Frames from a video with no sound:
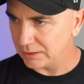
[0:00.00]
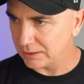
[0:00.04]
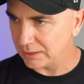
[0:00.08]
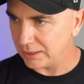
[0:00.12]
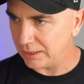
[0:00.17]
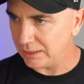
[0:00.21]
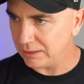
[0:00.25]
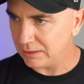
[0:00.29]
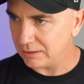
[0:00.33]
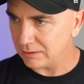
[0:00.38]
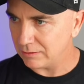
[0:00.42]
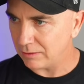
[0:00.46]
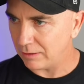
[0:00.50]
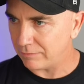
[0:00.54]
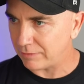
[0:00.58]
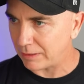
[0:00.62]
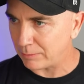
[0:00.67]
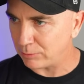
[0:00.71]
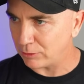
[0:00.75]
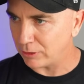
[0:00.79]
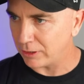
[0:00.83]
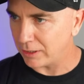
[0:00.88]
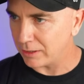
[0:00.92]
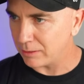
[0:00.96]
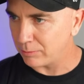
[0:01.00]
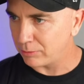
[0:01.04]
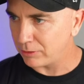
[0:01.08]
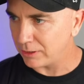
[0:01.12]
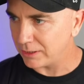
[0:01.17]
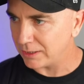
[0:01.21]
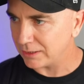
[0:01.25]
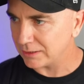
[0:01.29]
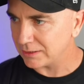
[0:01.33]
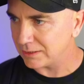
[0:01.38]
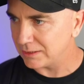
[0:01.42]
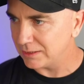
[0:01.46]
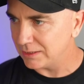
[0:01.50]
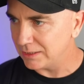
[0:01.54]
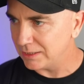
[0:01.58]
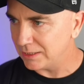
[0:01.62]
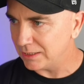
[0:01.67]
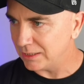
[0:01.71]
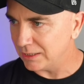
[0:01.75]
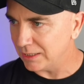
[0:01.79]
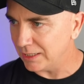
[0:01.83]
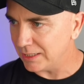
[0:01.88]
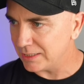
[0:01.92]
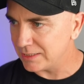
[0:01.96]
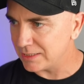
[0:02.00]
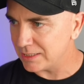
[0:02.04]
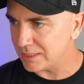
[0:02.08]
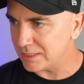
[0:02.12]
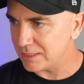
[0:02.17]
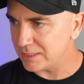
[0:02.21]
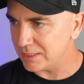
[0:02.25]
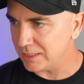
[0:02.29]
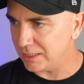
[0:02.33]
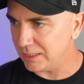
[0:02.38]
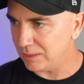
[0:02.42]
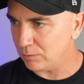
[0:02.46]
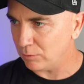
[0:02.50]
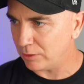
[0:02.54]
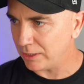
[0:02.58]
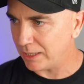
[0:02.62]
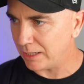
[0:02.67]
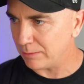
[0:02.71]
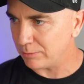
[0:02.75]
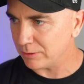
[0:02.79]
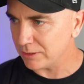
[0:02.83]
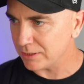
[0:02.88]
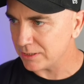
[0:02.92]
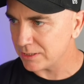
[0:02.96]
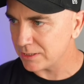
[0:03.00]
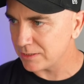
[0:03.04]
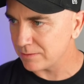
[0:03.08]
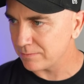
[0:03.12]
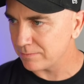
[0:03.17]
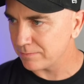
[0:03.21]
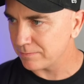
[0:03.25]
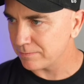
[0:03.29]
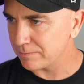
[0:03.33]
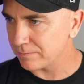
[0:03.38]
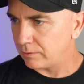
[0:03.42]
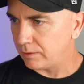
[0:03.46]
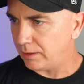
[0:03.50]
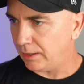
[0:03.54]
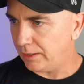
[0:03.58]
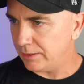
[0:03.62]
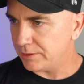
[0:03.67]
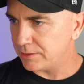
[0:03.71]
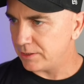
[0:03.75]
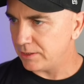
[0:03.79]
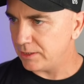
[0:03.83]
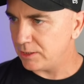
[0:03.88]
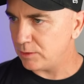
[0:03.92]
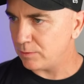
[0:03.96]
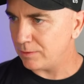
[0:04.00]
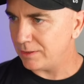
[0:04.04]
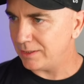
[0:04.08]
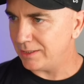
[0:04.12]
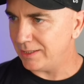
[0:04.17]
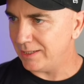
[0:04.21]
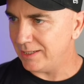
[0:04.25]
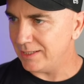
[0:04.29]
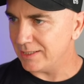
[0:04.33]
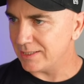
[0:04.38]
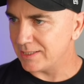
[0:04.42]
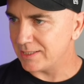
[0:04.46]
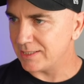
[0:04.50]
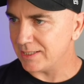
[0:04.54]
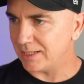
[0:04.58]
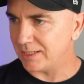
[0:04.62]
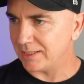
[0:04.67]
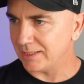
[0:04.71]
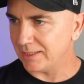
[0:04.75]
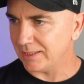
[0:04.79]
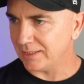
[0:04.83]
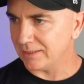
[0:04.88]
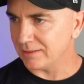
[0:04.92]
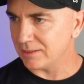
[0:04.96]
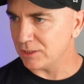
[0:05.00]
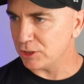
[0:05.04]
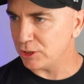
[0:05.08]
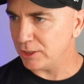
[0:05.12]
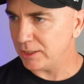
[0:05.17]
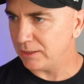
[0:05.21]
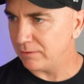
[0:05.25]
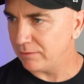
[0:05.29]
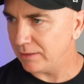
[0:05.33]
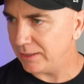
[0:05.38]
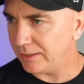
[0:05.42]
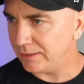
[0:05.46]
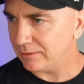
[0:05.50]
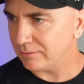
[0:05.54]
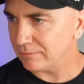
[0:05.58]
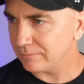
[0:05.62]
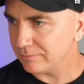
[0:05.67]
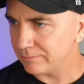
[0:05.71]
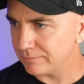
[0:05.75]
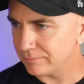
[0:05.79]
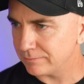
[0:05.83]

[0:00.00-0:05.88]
Okay, I've uploaded the product. Let's see what happens. Okay, so this one is starting to generate.